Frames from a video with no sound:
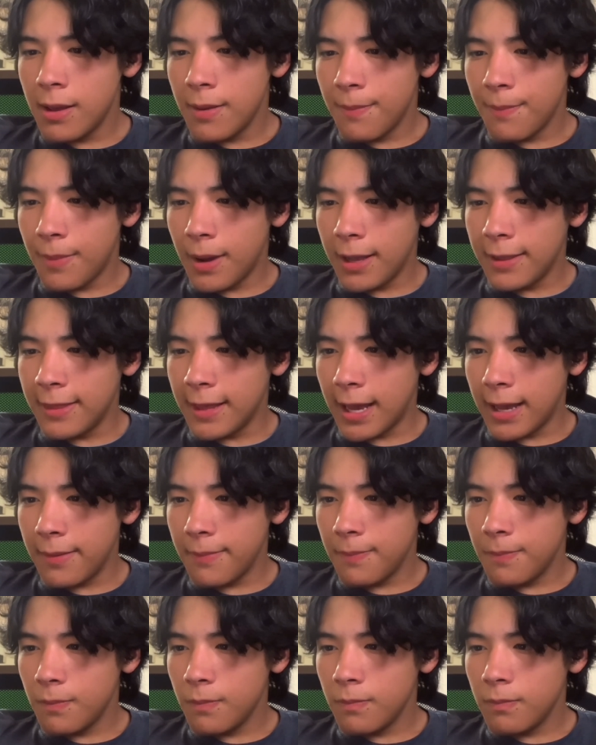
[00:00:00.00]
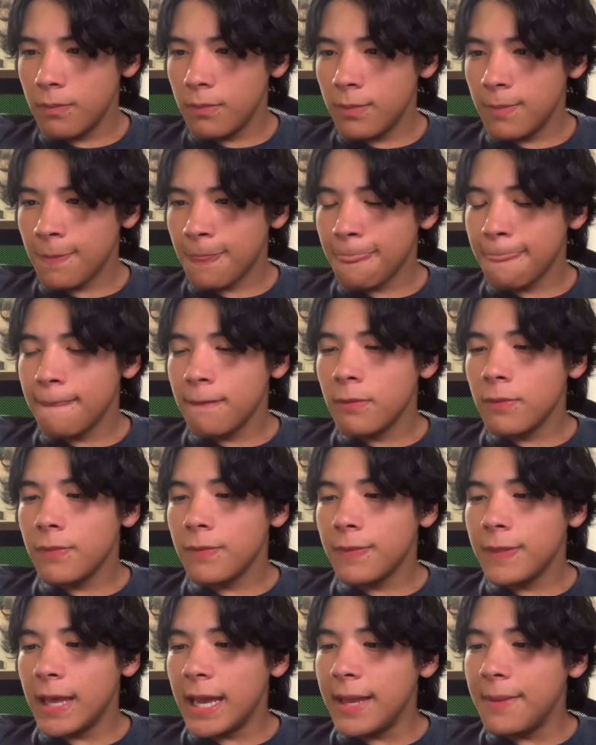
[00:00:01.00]
by the
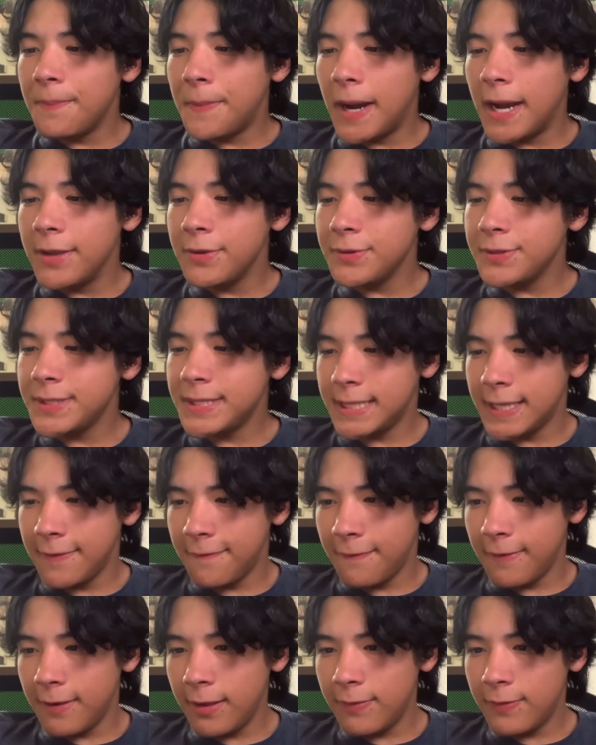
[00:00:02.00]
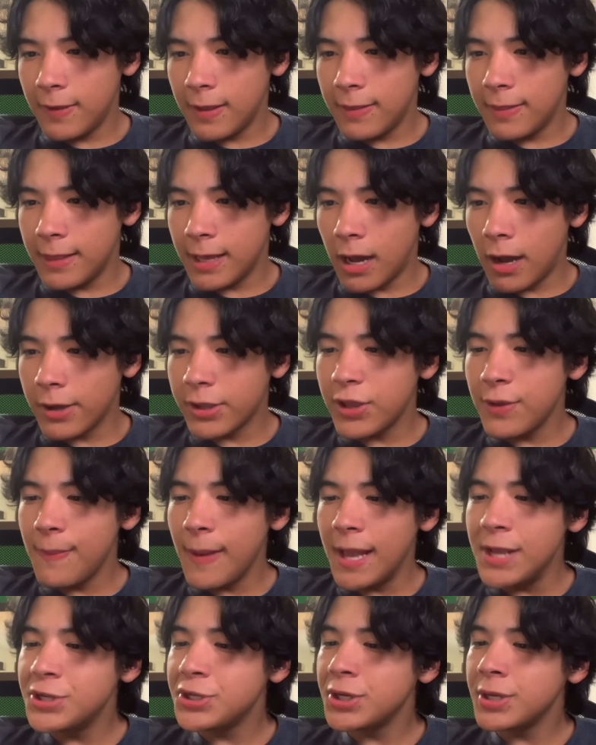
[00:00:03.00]
empire's defeat and the
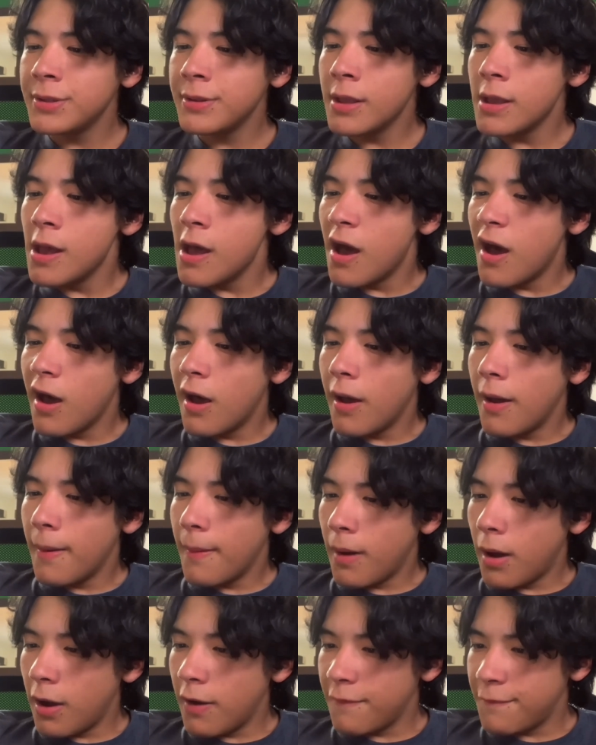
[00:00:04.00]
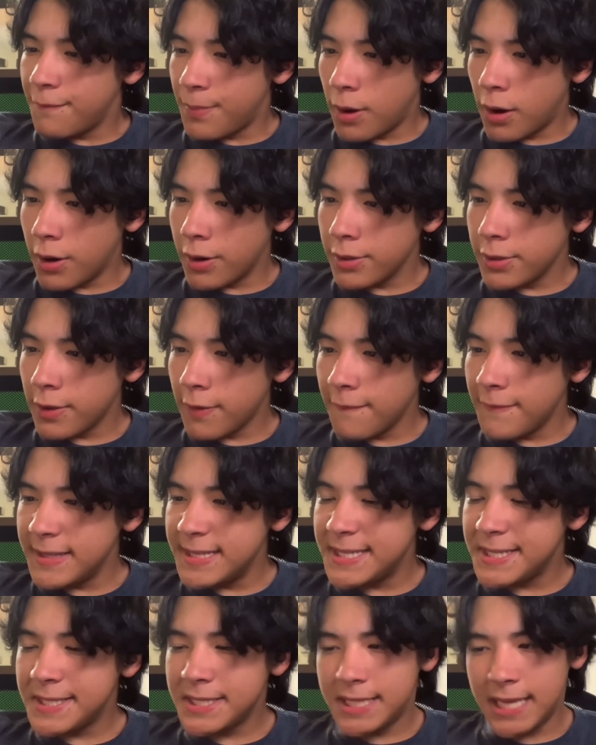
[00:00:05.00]
occupation of part of
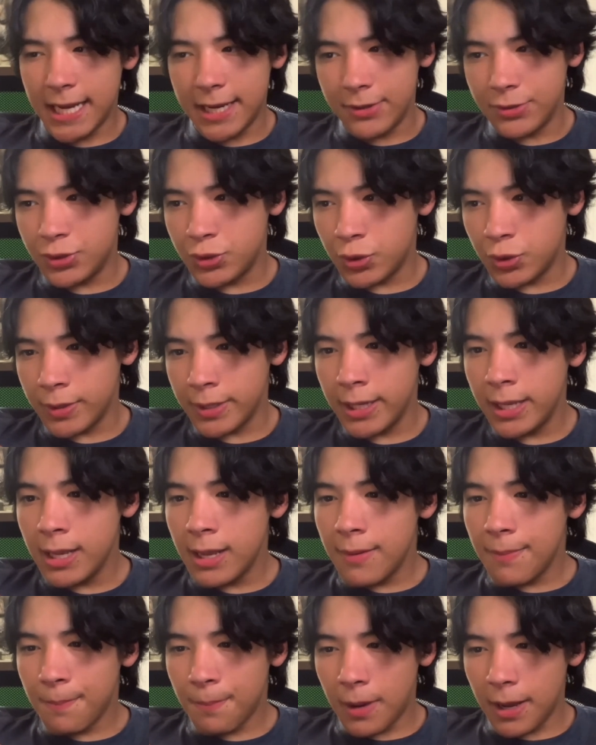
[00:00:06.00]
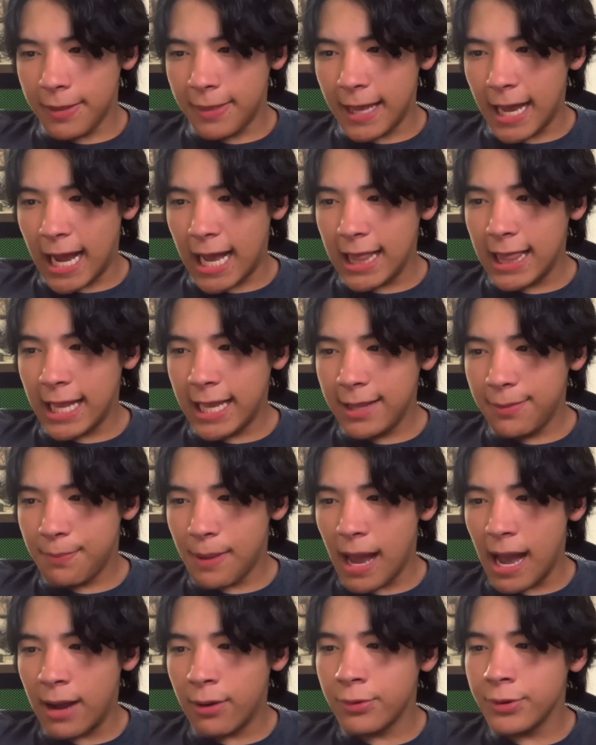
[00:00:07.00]
its territory by the Allied
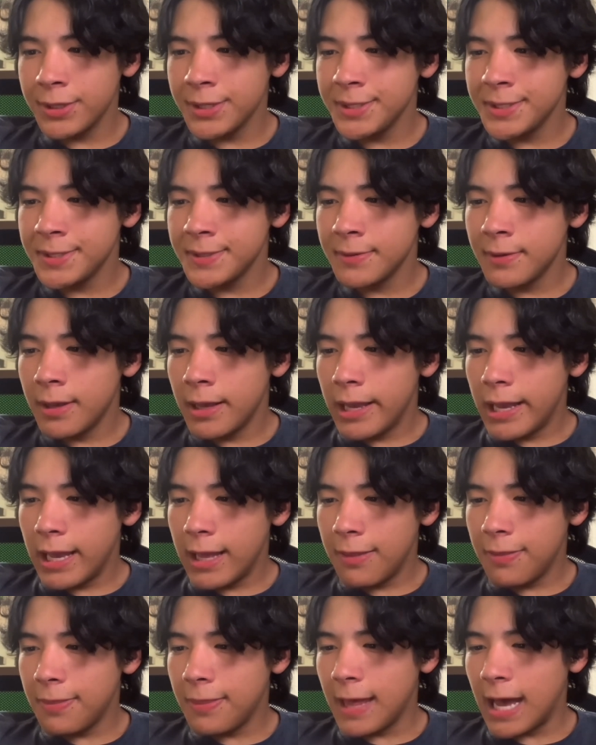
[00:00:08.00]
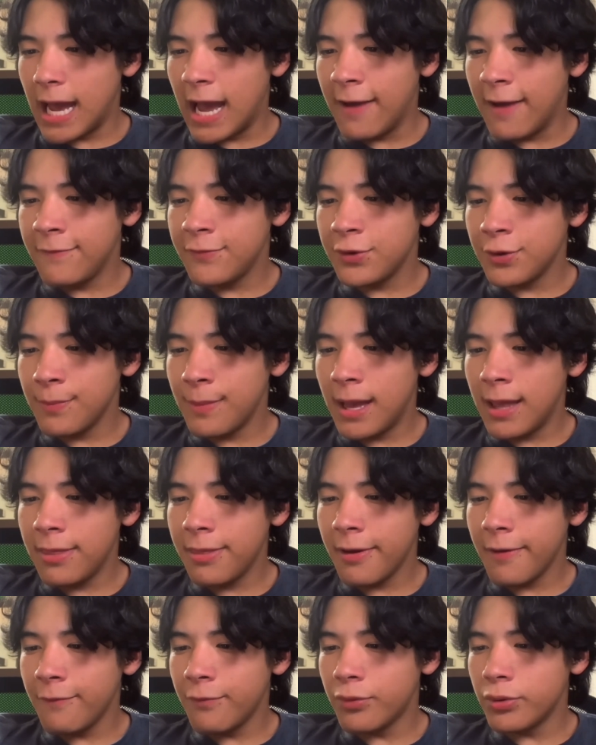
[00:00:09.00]
powers in the aftermath
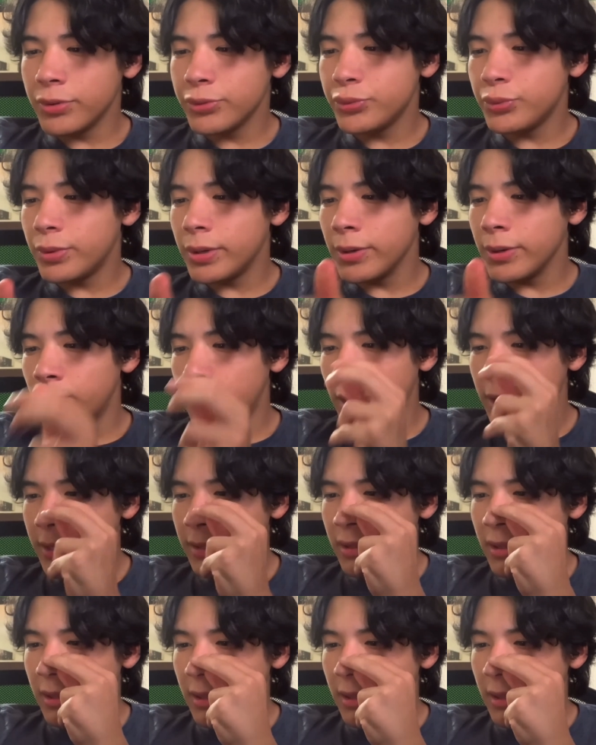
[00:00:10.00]
of World War I,